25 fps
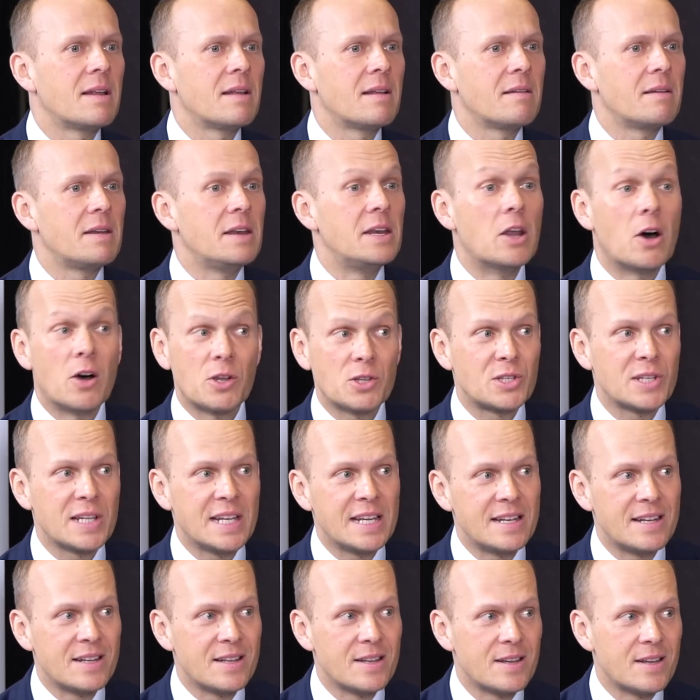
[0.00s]
not
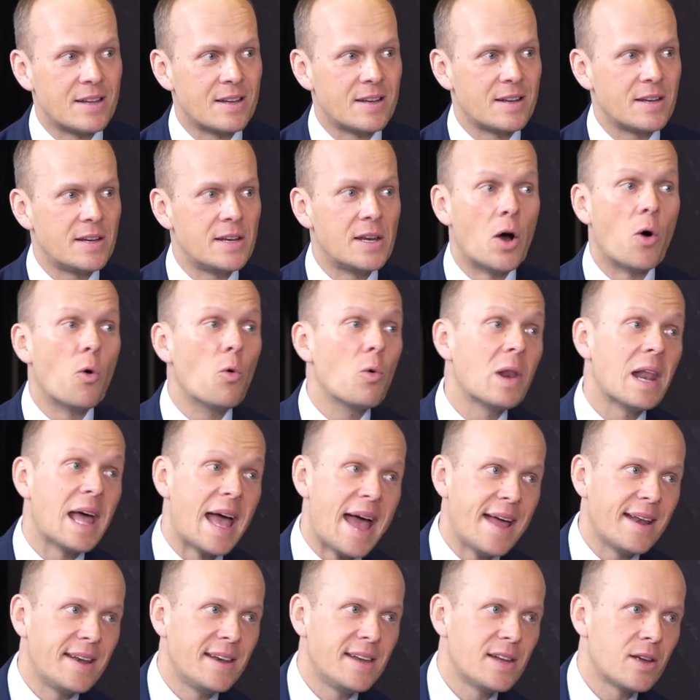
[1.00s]
in the no
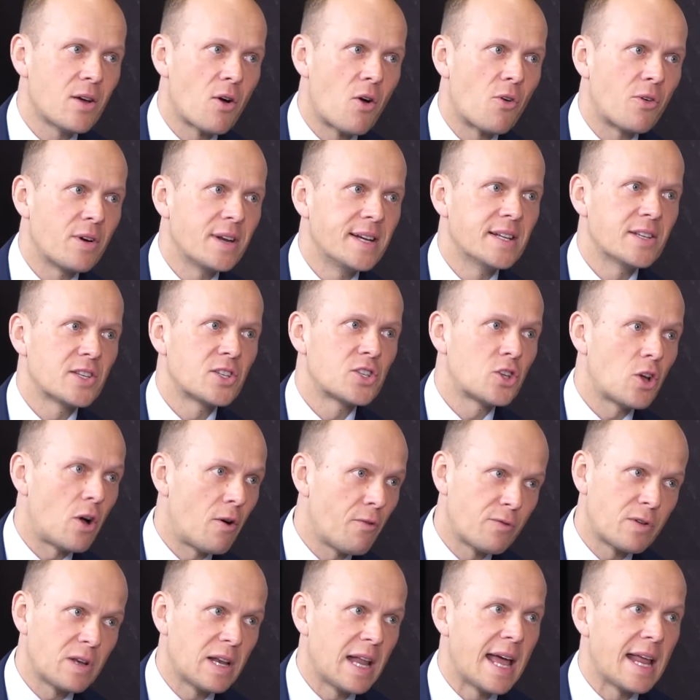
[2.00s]
landing or in the
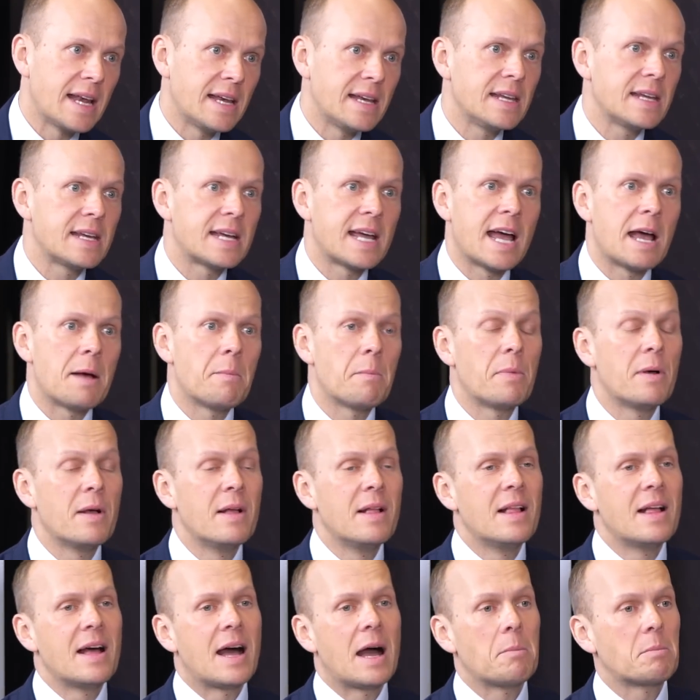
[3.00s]
soft landing camp.
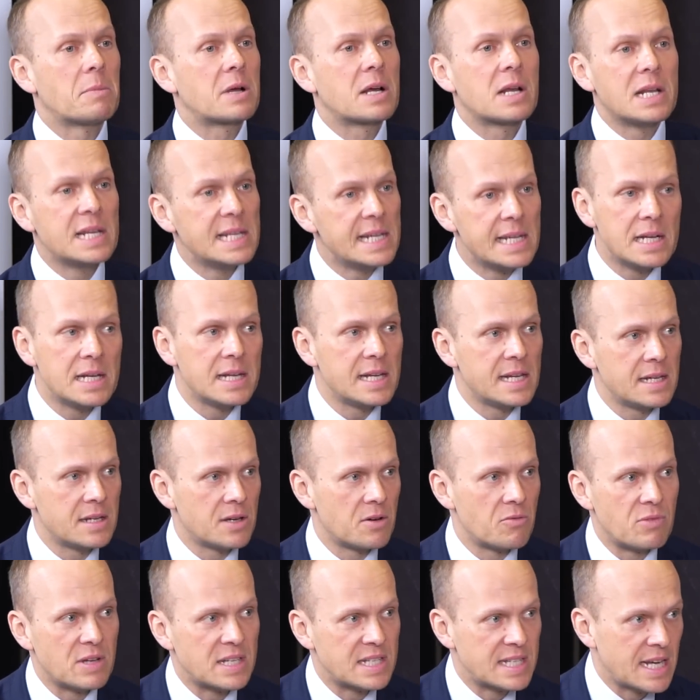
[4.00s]
I'm clearly in
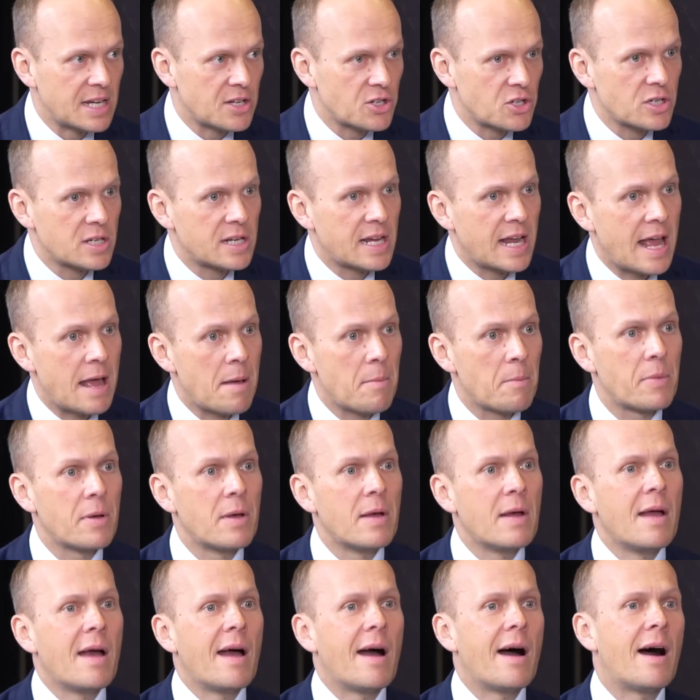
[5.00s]
the recession camp.
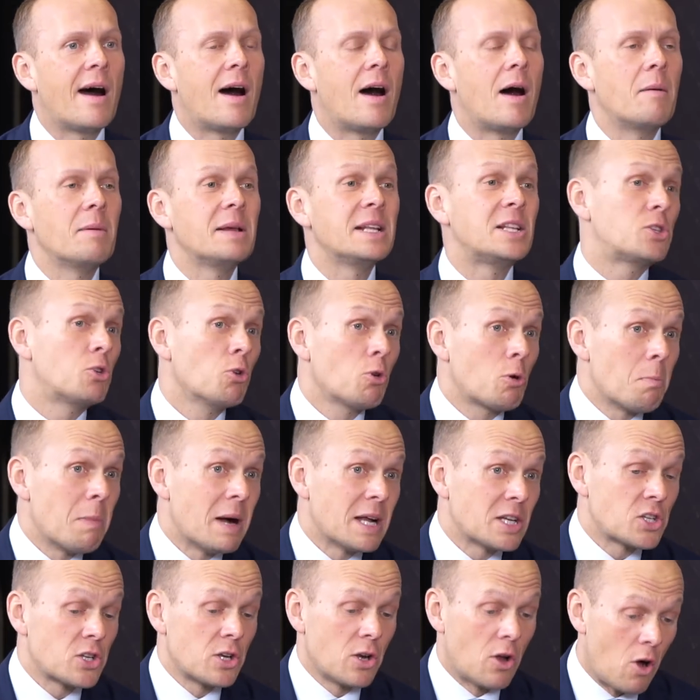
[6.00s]
It took
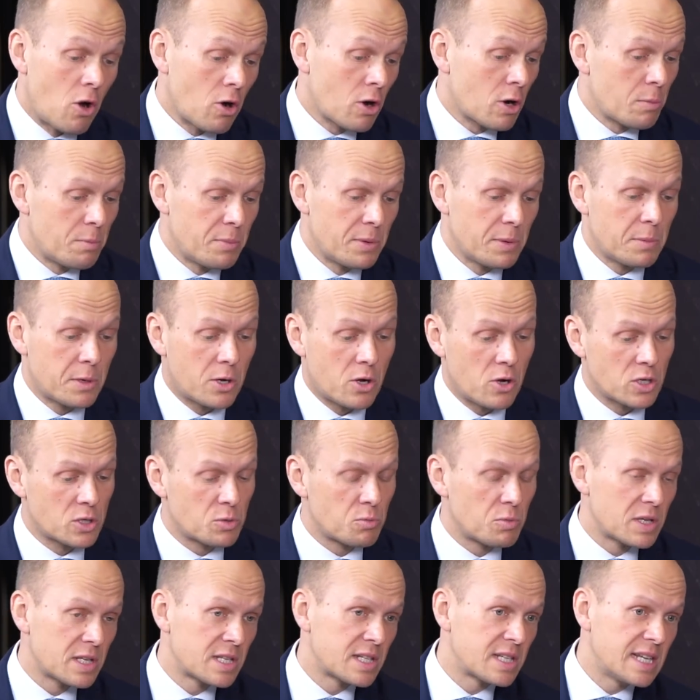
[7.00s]
much longer because
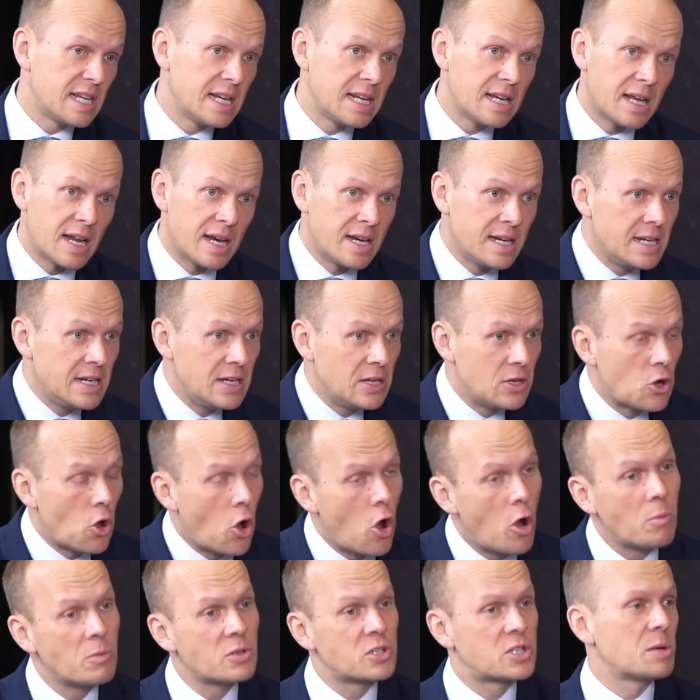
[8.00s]
we're seeing an
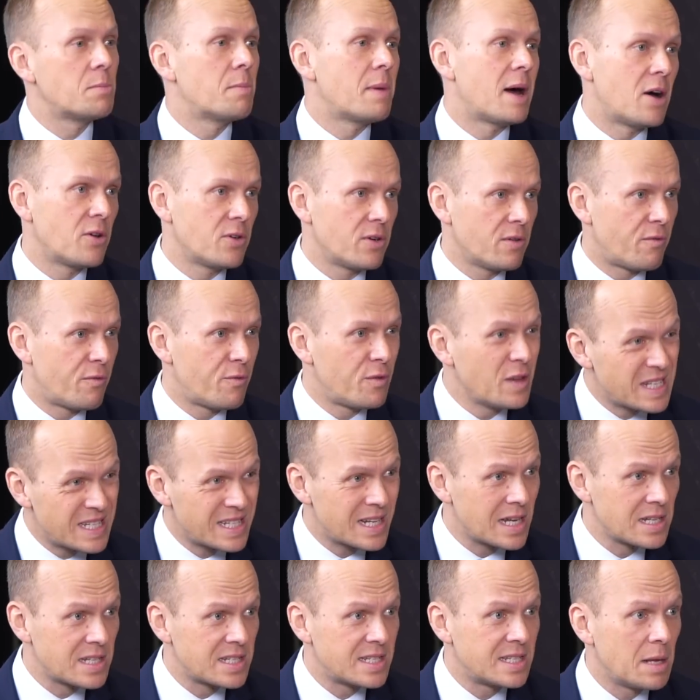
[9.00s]
enormous amount of
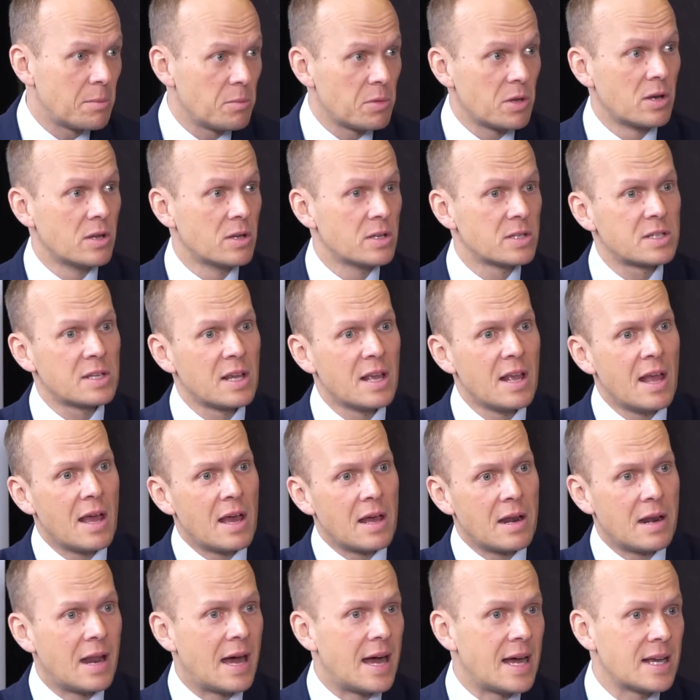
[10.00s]
fiscal stimulus.
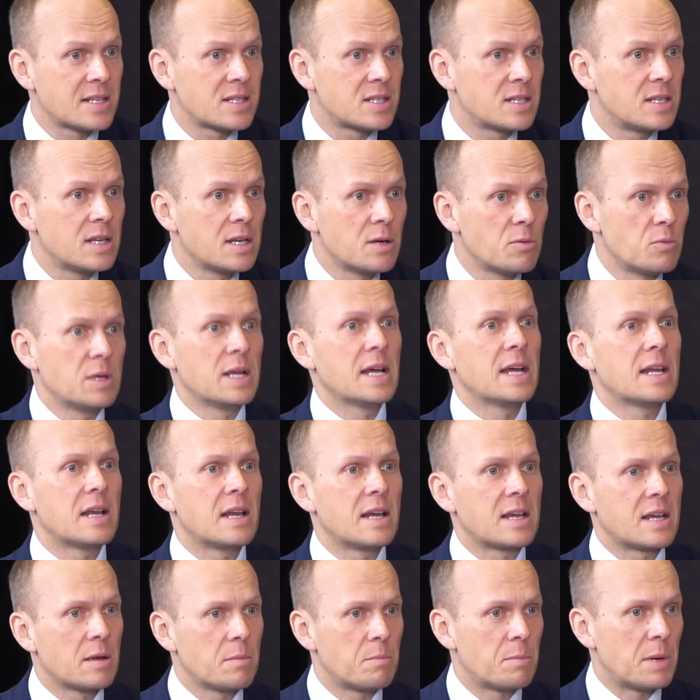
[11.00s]
Last year we had
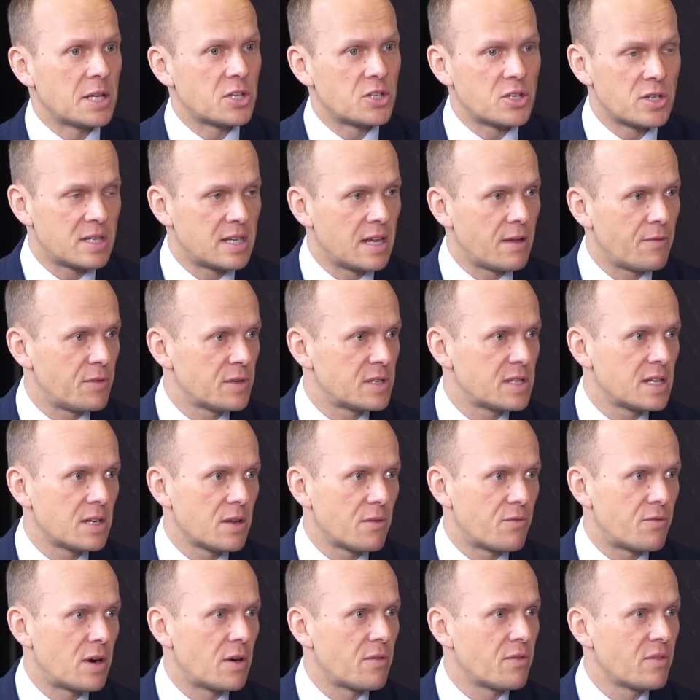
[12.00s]
like a budget deficit
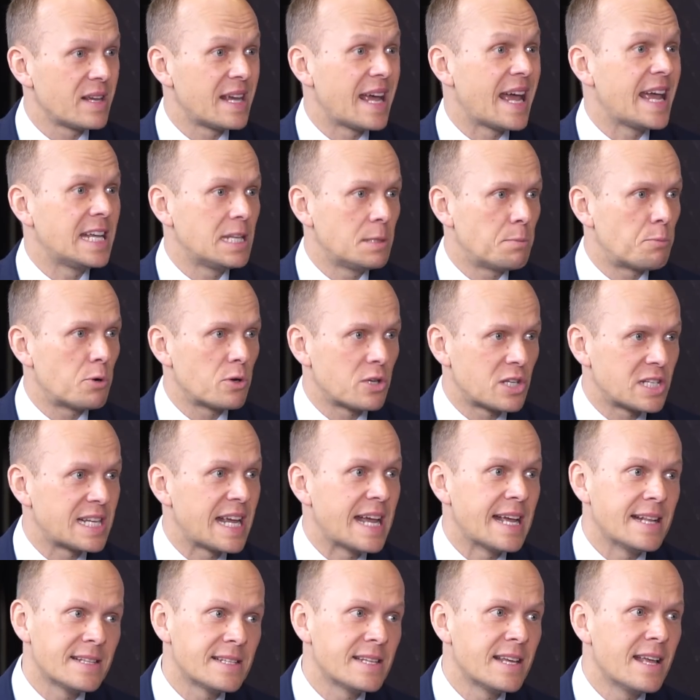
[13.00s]
of roughly
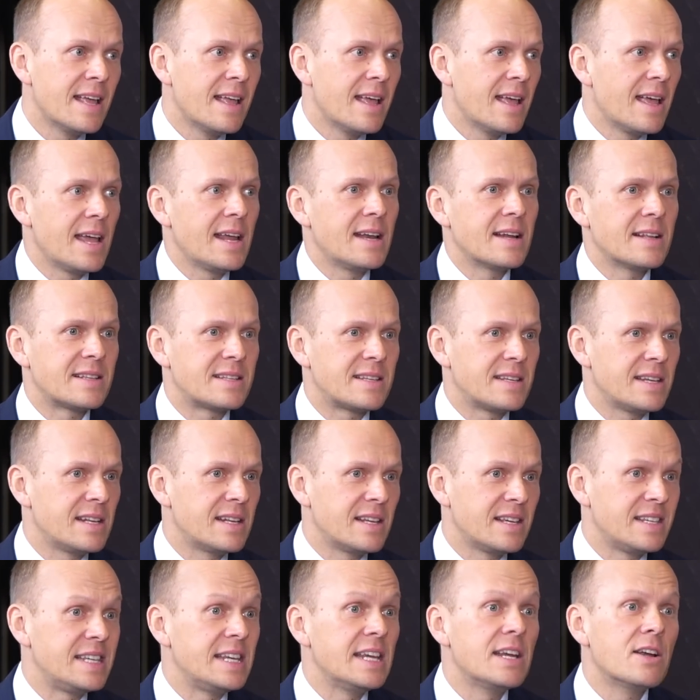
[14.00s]
8% in
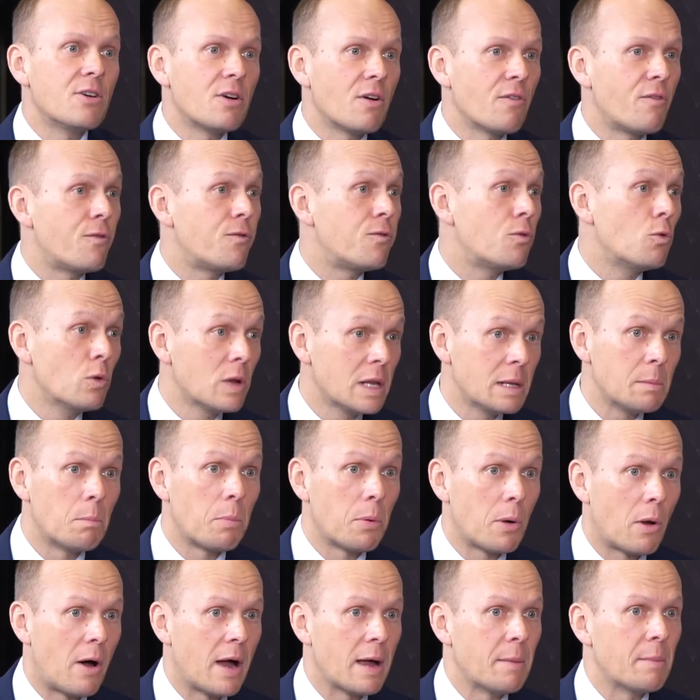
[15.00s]
a year of full
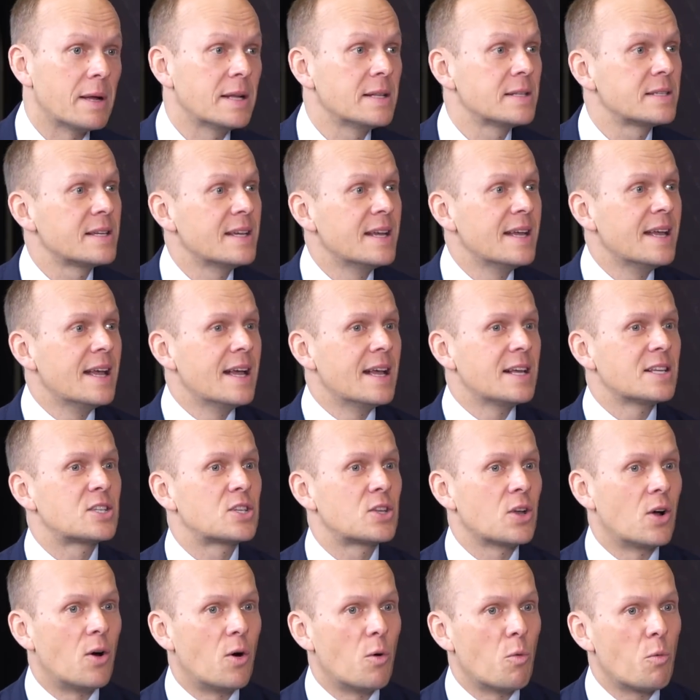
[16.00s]
employment.
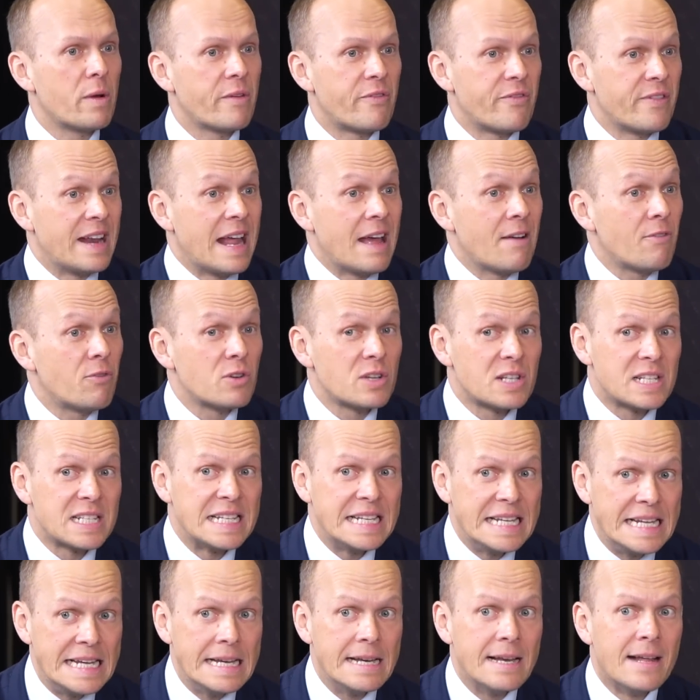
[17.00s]
So we've never
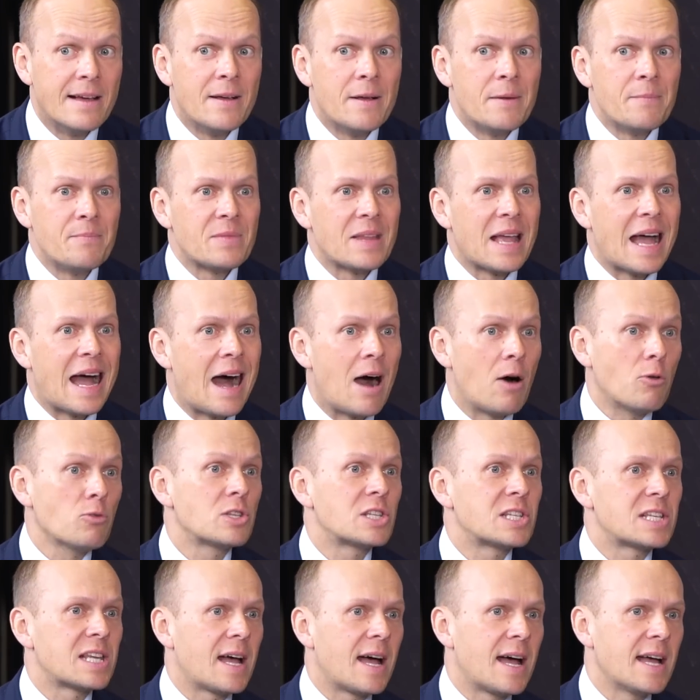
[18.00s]
seen,
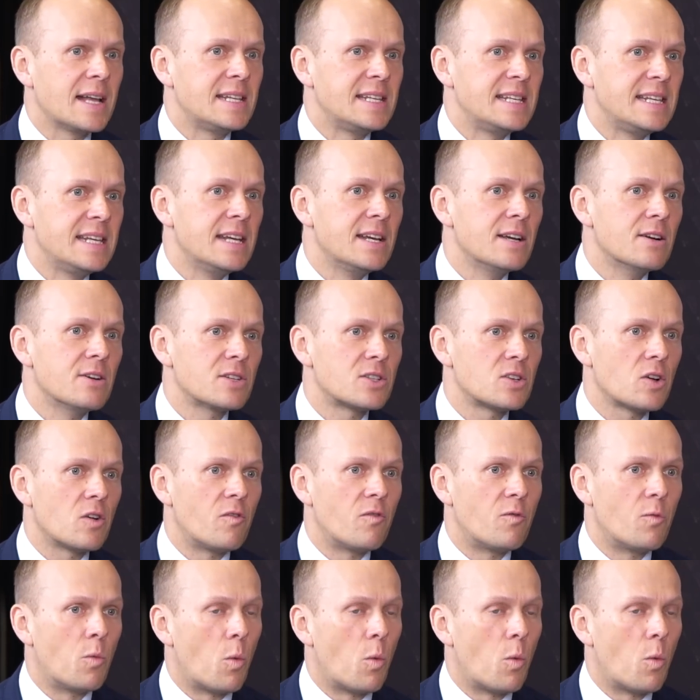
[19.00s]
outside years of